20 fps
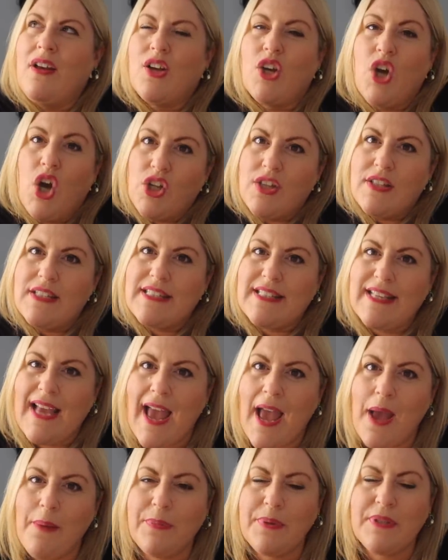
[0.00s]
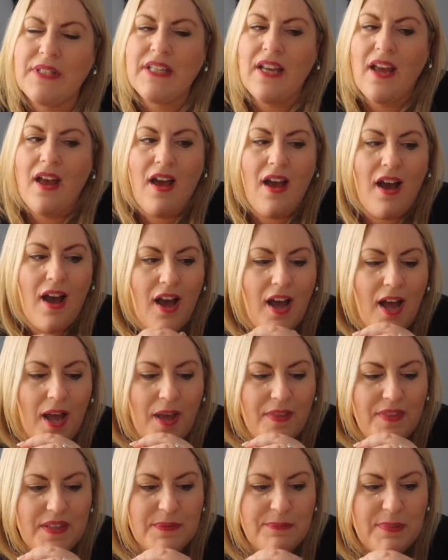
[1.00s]
concept
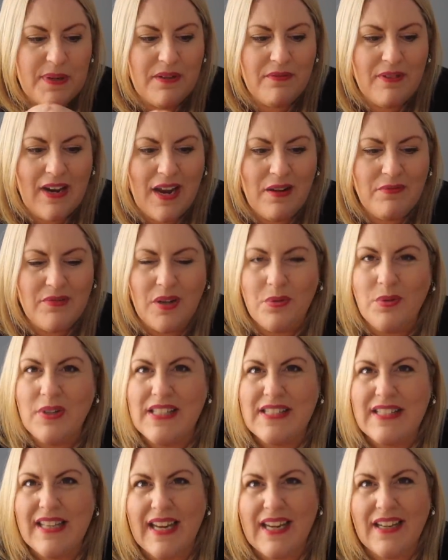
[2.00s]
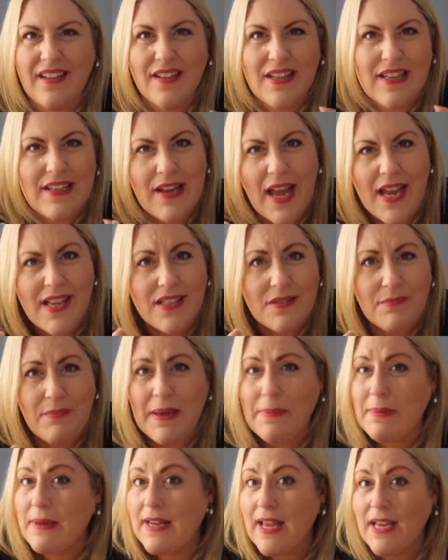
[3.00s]
that's been around, I want to say like
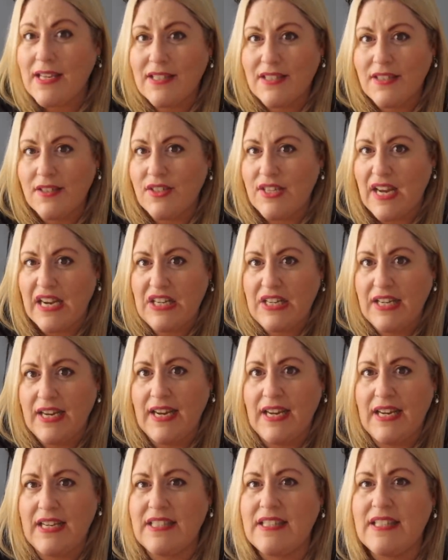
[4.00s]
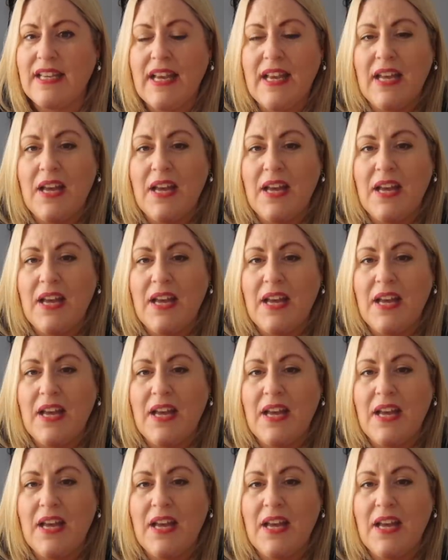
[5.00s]
maybe less than 10 years,